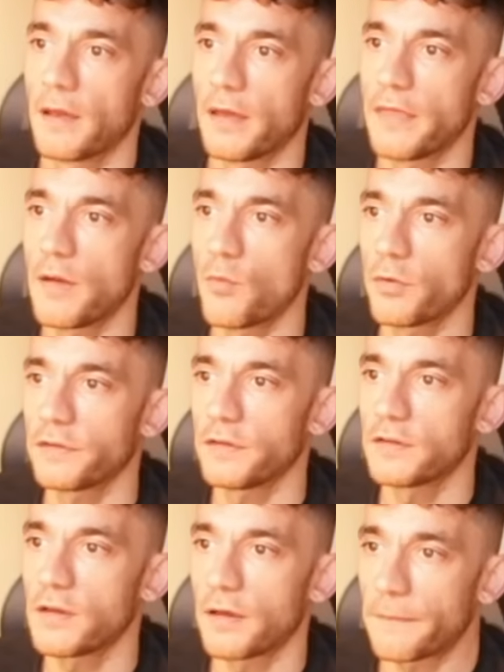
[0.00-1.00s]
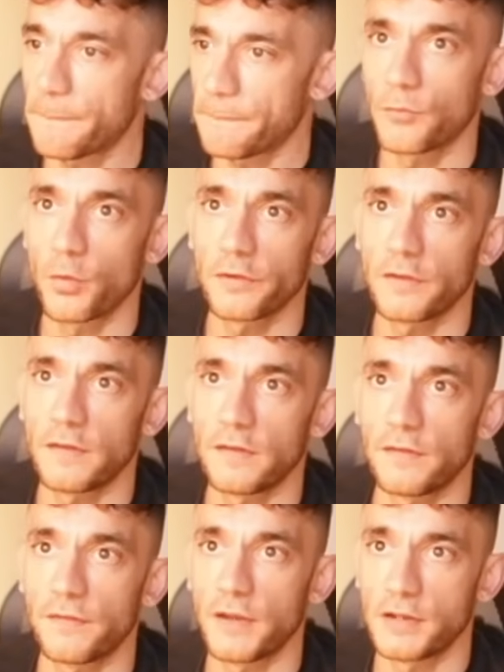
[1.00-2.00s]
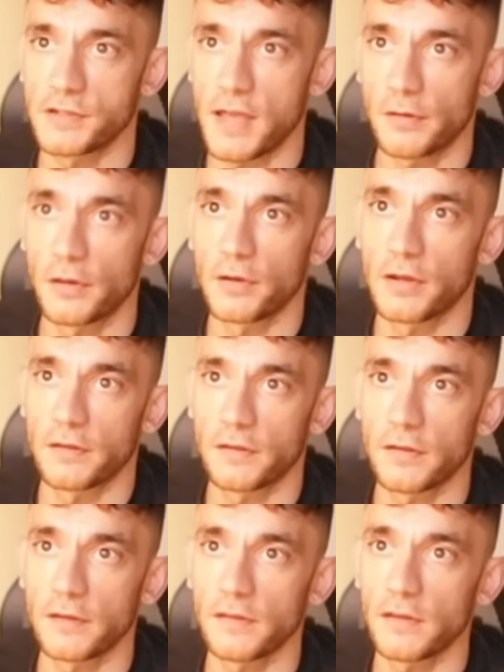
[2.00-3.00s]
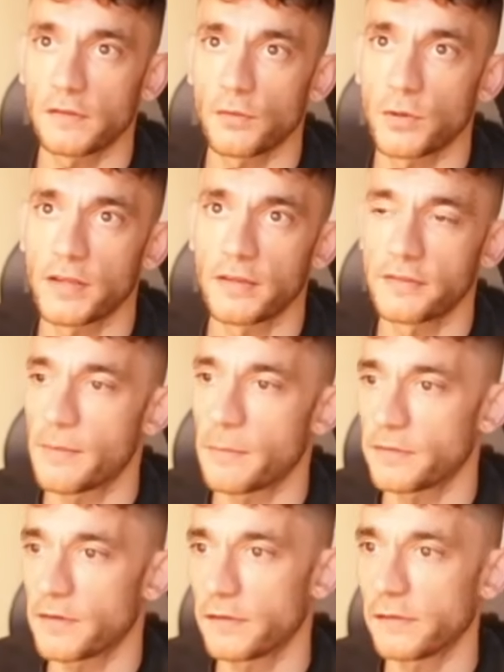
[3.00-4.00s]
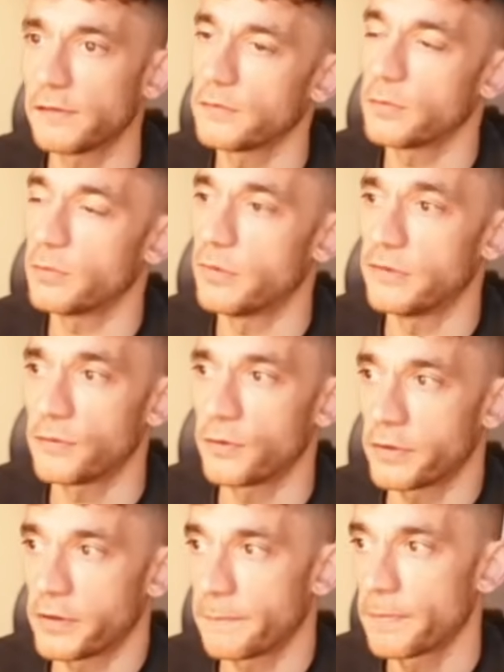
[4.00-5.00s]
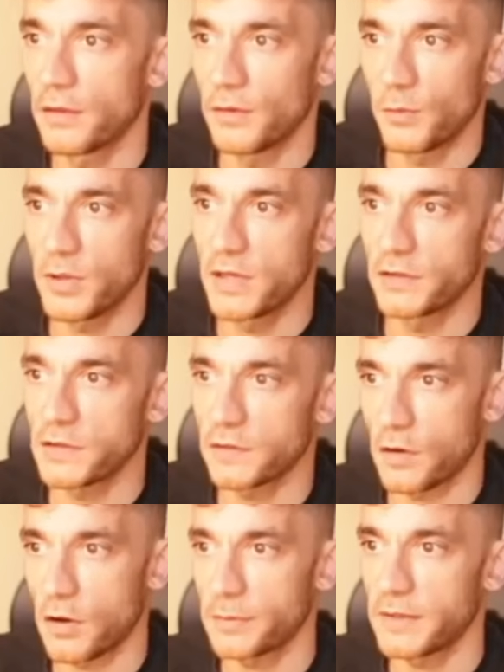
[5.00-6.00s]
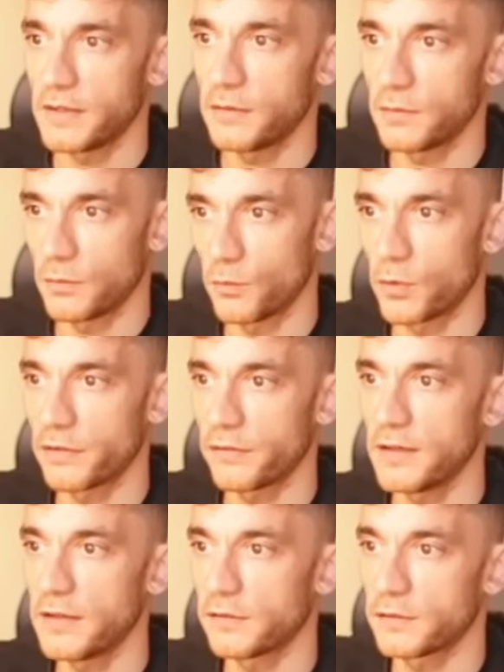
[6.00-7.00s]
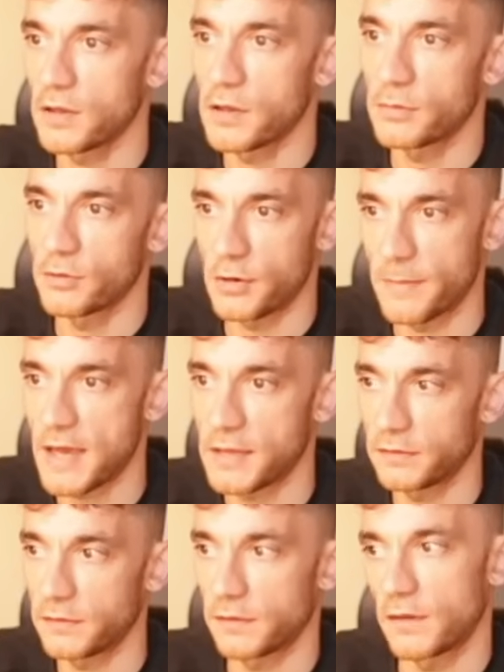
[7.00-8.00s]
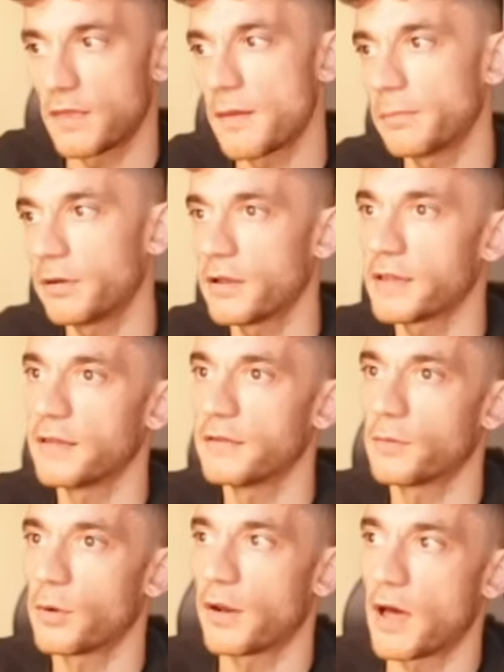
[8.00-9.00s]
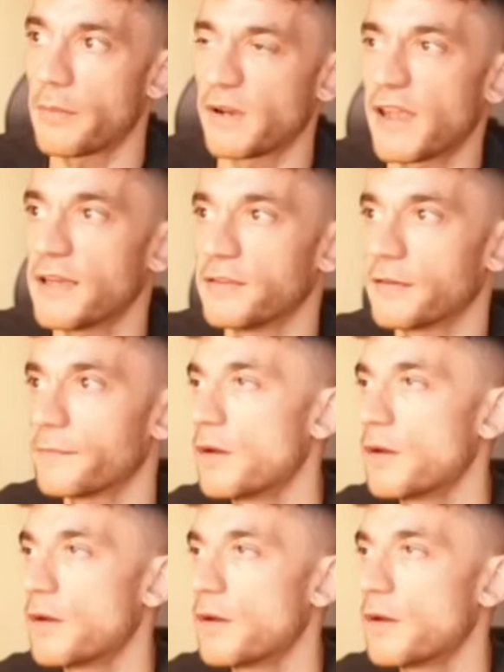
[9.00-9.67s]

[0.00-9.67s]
And then once you're done, once this is finished downloading, so you can see it's already at ten percent since we've been talking, we can just copy one of these terminal commands and then plug it into Llama later.